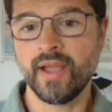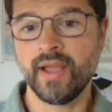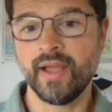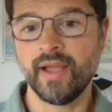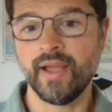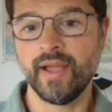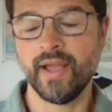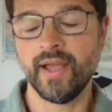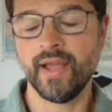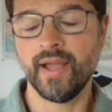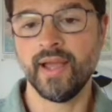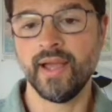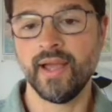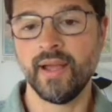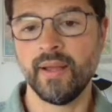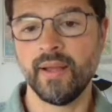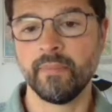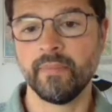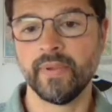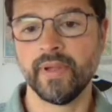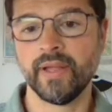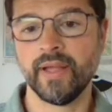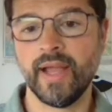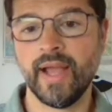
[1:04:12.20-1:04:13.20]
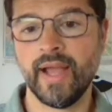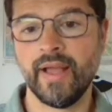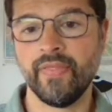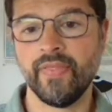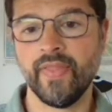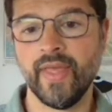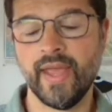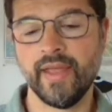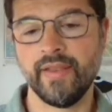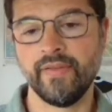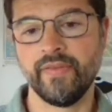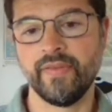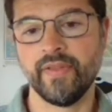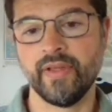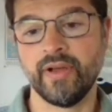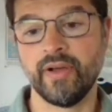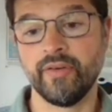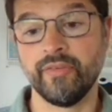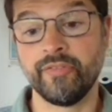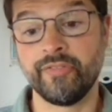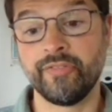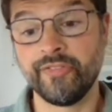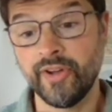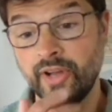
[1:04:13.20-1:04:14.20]
And then
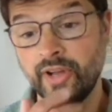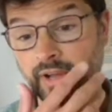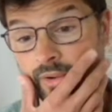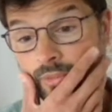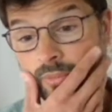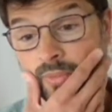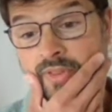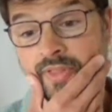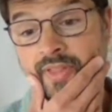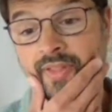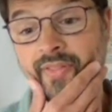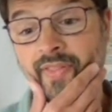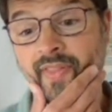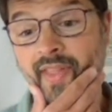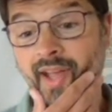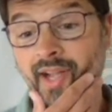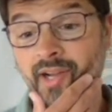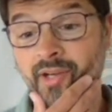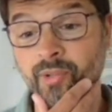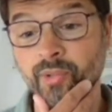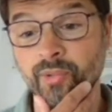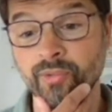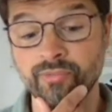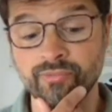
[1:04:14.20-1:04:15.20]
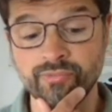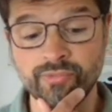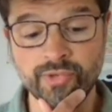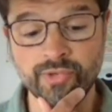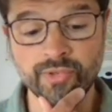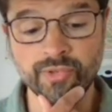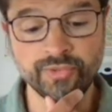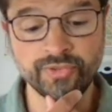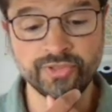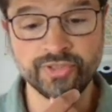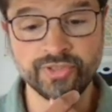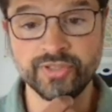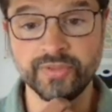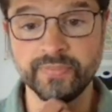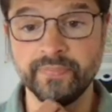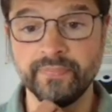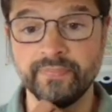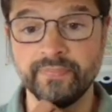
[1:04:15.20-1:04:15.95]
a file within that called root.ts.